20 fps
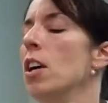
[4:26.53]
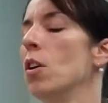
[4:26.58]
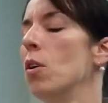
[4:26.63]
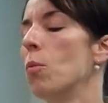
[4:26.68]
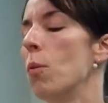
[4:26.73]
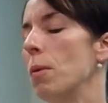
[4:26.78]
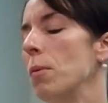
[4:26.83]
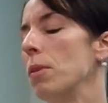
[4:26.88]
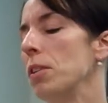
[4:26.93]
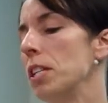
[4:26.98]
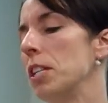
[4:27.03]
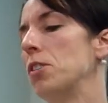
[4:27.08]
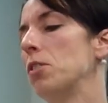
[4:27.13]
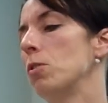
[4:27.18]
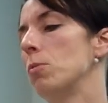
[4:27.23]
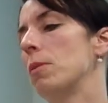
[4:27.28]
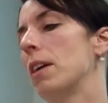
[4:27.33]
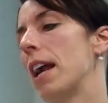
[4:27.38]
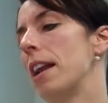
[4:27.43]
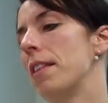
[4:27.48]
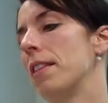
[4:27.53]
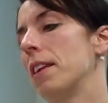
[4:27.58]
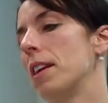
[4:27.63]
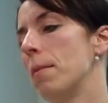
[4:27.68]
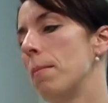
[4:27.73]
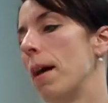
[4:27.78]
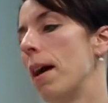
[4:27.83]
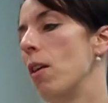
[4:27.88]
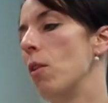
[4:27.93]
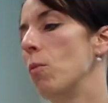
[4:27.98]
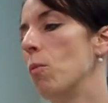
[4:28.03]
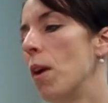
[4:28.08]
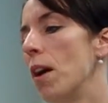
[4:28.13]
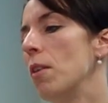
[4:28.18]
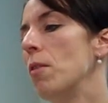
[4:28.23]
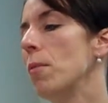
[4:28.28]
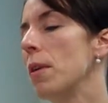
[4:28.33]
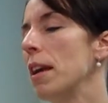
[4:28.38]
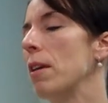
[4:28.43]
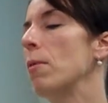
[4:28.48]
when we're teachers, we got to think about what
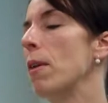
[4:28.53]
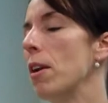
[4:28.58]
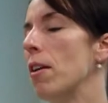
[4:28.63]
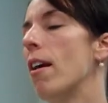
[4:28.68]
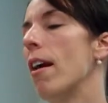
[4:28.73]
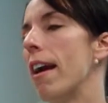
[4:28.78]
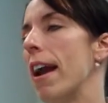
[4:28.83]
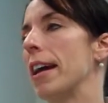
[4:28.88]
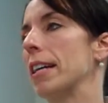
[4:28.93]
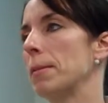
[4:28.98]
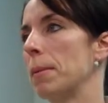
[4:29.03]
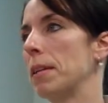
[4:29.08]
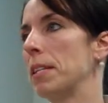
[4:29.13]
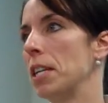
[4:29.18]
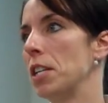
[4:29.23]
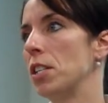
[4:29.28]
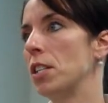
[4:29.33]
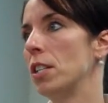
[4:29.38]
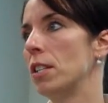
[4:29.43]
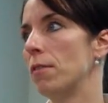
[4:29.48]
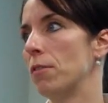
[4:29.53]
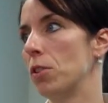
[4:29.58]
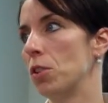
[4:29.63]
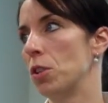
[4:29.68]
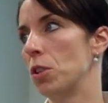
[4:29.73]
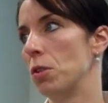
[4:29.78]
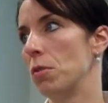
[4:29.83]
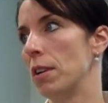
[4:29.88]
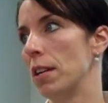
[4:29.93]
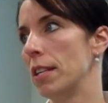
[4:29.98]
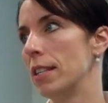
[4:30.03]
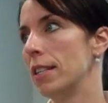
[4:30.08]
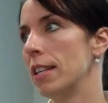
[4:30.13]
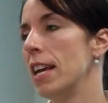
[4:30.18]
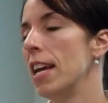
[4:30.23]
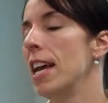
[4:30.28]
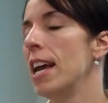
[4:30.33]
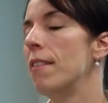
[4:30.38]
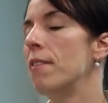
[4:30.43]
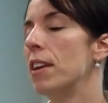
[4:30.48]
are our expectations for students.
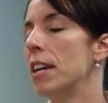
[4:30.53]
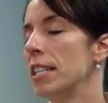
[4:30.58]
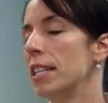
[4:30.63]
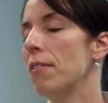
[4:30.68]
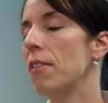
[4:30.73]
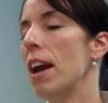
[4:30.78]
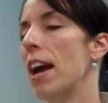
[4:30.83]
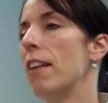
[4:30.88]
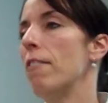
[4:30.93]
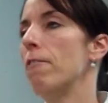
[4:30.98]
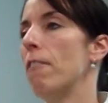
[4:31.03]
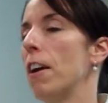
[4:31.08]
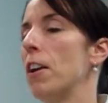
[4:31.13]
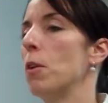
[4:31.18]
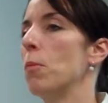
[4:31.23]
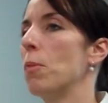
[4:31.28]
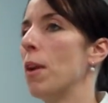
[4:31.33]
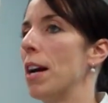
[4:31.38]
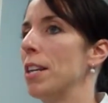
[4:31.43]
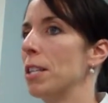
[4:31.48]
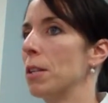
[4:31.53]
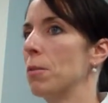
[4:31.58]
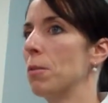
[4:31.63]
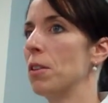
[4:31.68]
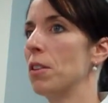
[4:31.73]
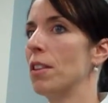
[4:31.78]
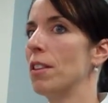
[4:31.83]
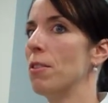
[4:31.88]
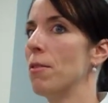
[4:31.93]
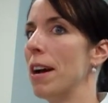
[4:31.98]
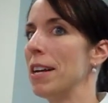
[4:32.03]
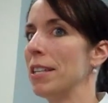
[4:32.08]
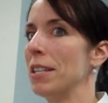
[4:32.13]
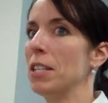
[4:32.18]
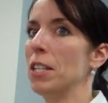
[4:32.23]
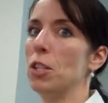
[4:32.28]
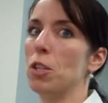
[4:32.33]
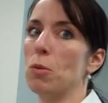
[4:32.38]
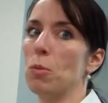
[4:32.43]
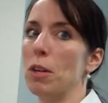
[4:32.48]
If you guys ever had a final project where you ask the
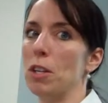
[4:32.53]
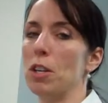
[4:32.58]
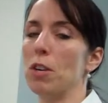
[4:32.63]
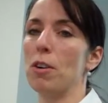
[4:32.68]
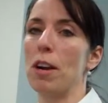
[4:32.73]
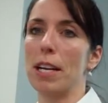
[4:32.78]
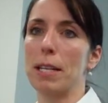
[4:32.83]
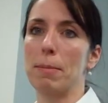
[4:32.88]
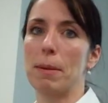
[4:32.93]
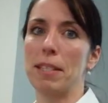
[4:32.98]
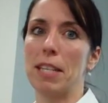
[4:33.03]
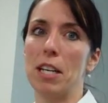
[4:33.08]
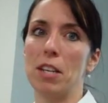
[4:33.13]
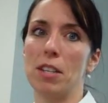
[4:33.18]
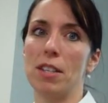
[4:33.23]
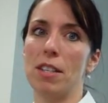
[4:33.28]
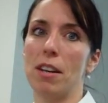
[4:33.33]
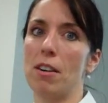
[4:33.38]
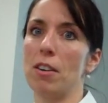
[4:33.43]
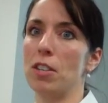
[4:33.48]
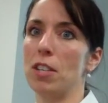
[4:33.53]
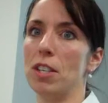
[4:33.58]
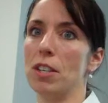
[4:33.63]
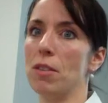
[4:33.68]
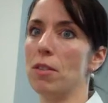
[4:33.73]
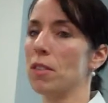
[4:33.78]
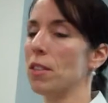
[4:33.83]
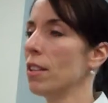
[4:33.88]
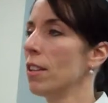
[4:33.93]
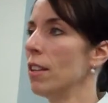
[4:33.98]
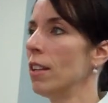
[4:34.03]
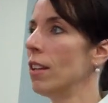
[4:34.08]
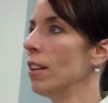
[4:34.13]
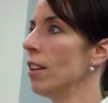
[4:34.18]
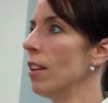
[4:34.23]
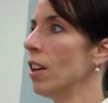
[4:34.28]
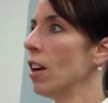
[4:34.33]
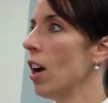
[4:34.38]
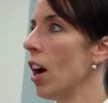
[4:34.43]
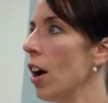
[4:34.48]
teacher what her expectations are, and she goes,
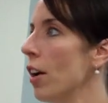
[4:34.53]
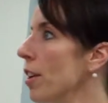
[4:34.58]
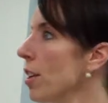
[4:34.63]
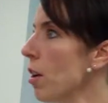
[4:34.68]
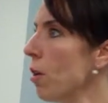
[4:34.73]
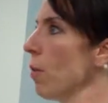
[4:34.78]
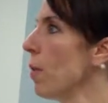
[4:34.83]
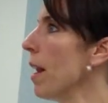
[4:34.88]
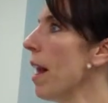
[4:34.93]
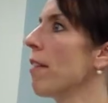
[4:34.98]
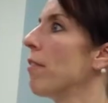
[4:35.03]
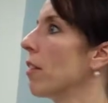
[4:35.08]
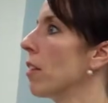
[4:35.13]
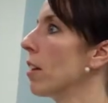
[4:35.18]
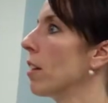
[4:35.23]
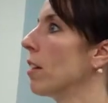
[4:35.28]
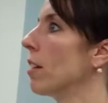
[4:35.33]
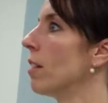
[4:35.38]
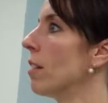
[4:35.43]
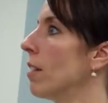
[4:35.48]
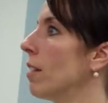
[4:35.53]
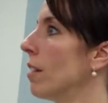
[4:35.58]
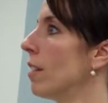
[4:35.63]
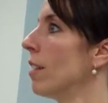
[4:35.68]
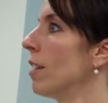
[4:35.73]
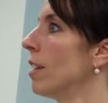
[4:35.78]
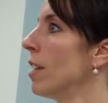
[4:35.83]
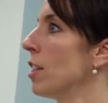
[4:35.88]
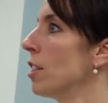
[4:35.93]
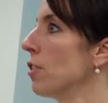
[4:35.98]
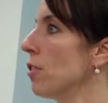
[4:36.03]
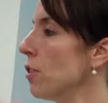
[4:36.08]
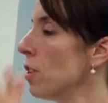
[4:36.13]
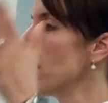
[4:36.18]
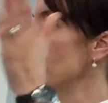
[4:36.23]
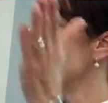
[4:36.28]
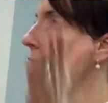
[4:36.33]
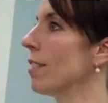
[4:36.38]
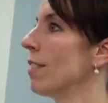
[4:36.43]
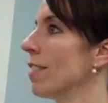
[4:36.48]
whatever. You
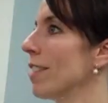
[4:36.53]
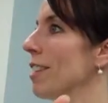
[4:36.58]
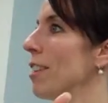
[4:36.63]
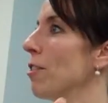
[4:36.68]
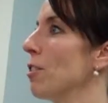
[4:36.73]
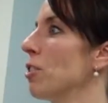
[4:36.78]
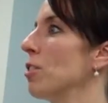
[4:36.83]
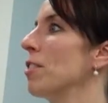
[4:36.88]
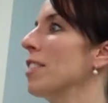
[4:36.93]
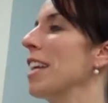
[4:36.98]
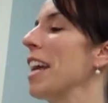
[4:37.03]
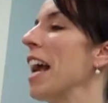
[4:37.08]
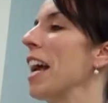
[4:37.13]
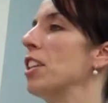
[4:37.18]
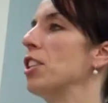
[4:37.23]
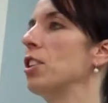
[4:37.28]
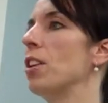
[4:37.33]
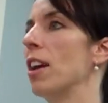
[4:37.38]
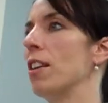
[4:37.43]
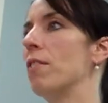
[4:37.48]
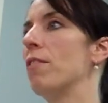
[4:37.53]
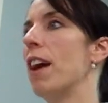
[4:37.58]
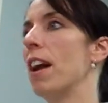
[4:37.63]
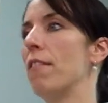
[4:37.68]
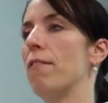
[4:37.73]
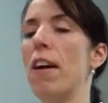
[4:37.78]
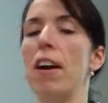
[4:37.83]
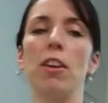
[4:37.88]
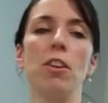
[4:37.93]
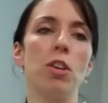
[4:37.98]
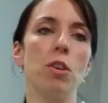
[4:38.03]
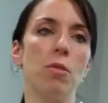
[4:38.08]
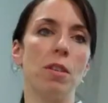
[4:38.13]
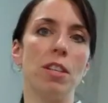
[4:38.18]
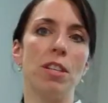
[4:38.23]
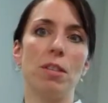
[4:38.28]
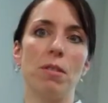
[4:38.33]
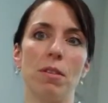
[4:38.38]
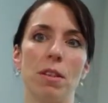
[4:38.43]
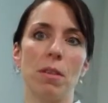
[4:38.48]
just, she'll say, you've got a final
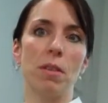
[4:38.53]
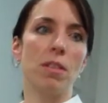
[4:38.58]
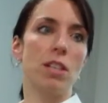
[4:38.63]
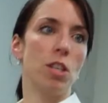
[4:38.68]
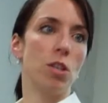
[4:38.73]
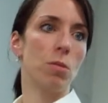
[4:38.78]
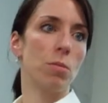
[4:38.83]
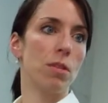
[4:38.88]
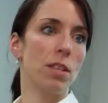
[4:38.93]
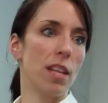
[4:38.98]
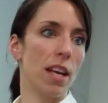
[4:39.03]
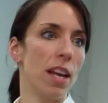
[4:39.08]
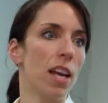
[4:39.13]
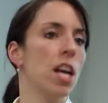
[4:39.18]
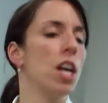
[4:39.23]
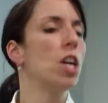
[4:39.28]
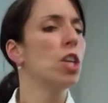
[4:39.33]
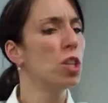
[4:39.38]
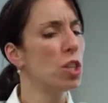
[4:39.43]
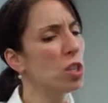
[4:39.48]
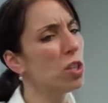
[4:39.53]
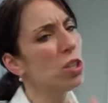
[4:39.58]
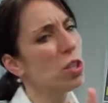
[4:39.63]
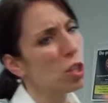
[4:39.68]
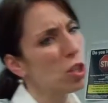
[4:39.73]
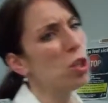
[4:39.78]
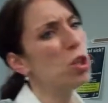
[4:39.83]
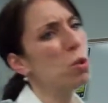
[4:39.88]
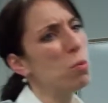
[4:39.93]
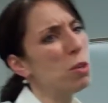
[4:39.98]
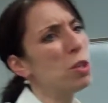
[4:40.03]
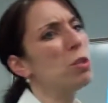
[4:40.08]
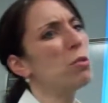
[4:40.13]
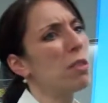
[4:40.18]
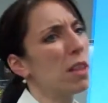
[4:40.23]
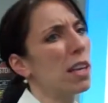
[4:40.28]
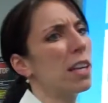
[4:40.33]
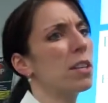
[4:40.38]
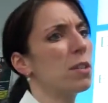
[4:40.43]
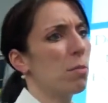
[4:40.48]
unit due, and the teacher will say, just do what you
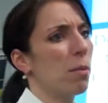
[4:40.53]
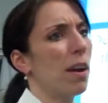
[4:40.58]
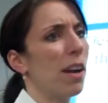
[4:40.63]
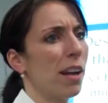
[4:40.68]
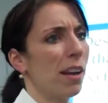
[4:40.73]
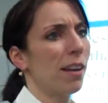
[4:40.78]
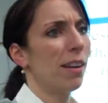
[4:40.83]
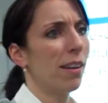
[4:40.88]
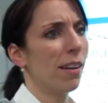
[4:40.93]
think is right.